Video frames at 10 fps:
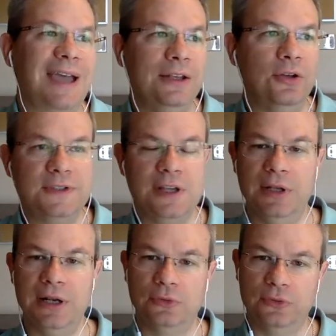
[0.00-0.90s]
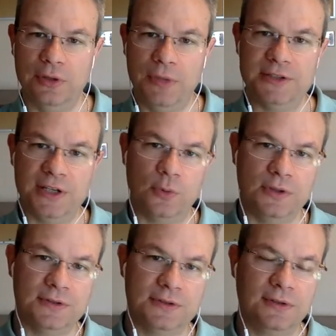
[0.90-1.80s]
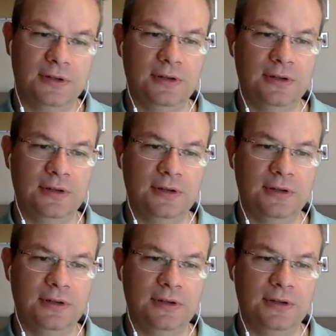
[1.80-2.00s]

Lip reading: kind of similar to the main sequence